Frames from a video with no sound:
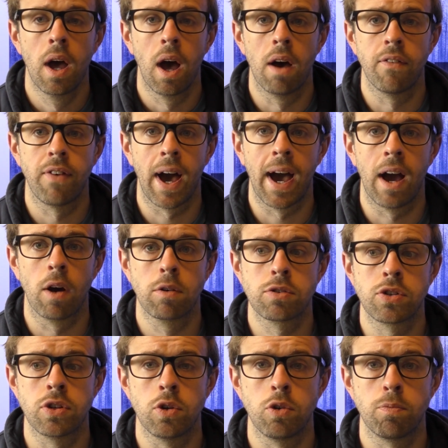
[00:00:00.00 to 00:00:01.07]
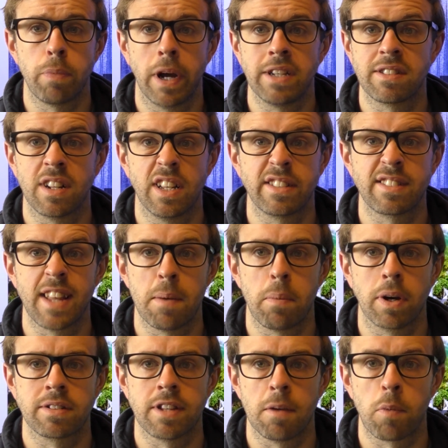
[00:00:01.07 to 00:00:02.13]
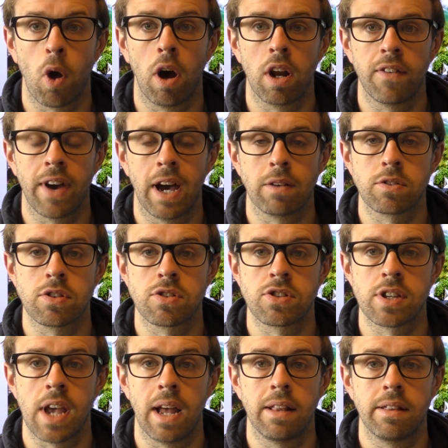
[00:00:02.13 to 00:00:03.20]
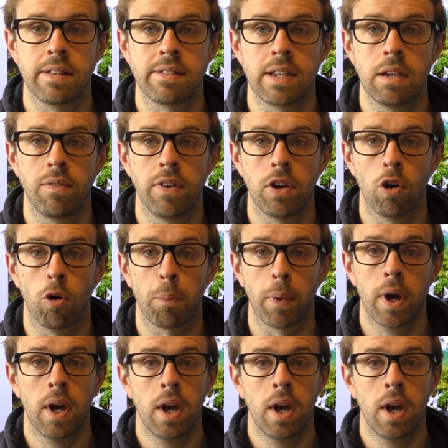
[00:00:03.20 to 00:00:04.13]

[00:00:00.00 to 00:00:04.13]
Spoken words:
of how to basically step-by-step guide of how to set the TV up.